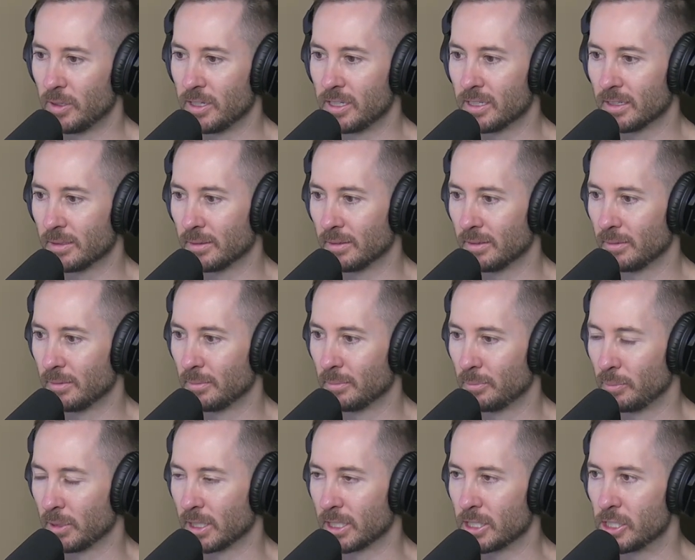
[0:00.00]
to
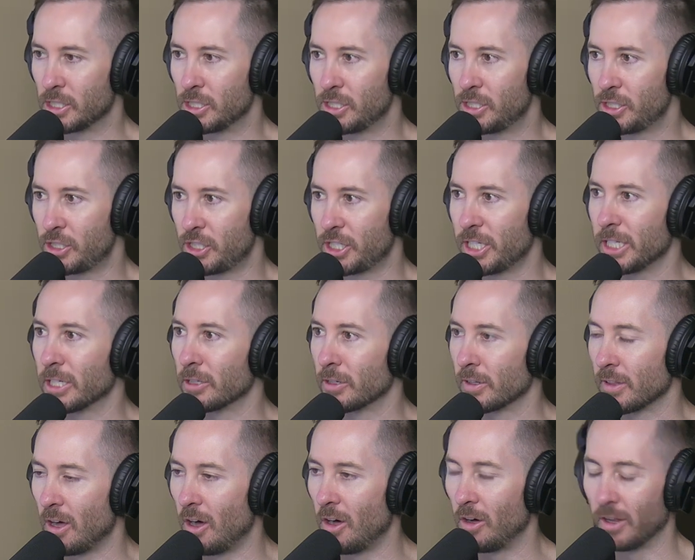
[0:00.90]
bring cheer
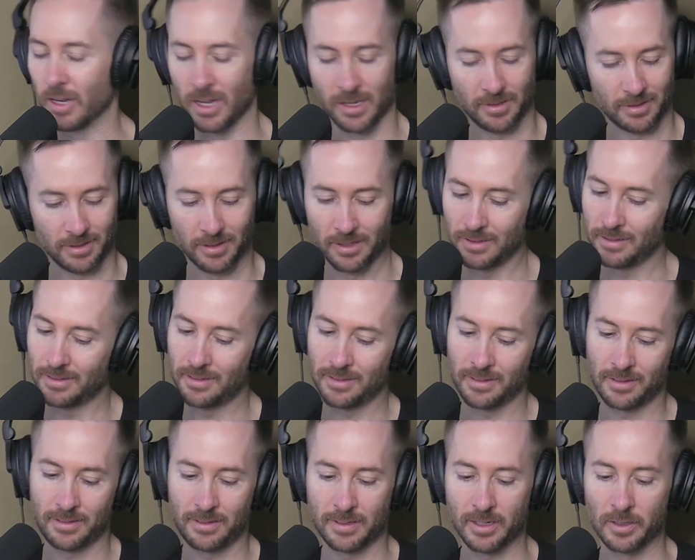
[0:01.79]
to the holidays, and
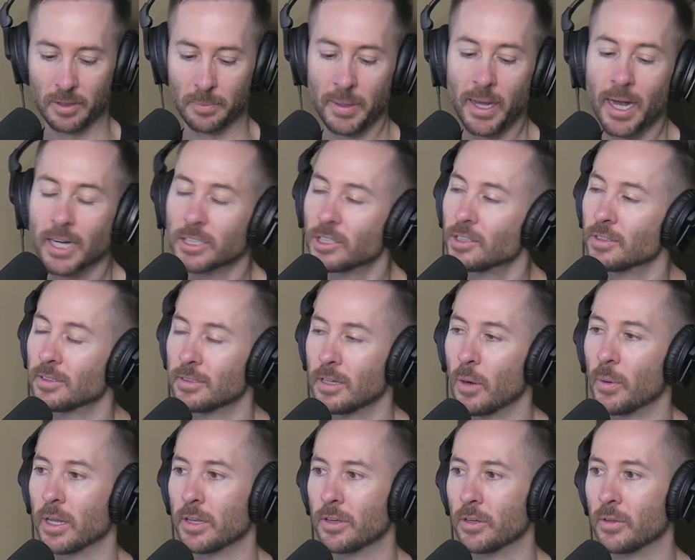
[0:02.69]
it's stealing packages is
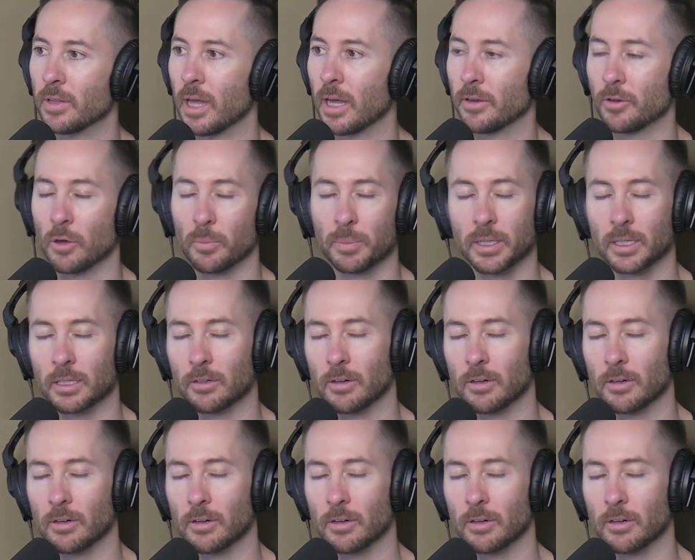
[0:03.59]
no way to do that. Don't be a